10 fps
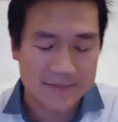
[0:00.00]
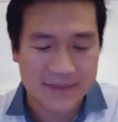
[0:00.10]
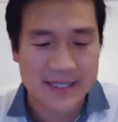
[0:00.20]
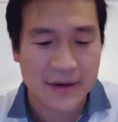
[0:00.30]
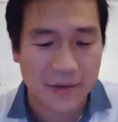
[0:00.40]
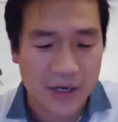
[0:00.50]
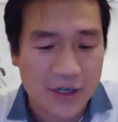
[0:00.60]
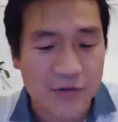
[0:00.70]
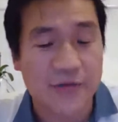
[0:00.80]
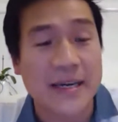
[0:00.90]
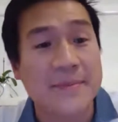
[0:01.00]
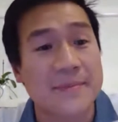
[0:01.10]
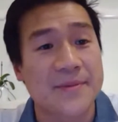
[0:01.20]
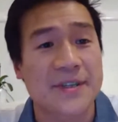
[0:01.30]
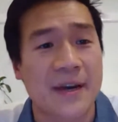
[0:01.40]
steroid
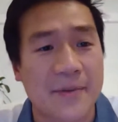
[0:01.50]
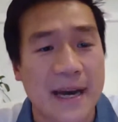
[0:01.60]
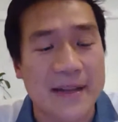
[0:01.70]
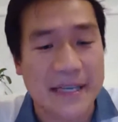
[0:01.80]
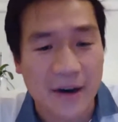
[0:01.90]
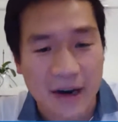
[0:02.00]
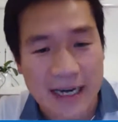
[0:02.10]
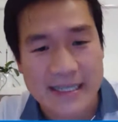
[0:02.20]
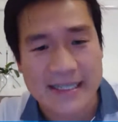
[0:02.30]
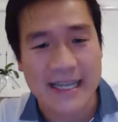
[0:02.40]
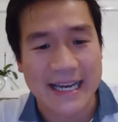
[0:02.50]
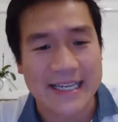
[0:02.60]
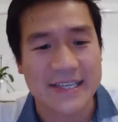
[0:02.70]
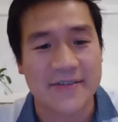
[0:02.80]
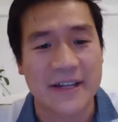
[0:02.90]
creams around the eyes that
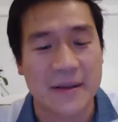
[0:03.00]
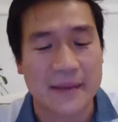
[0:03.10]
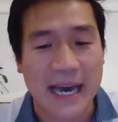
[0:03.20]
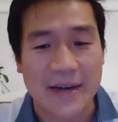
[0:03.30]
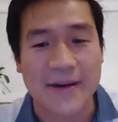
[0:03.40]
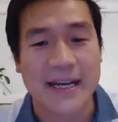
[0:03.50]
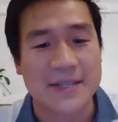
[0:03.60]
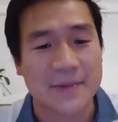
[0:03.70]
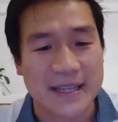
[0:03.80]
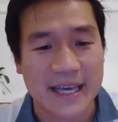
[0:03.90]
can develop cataracts when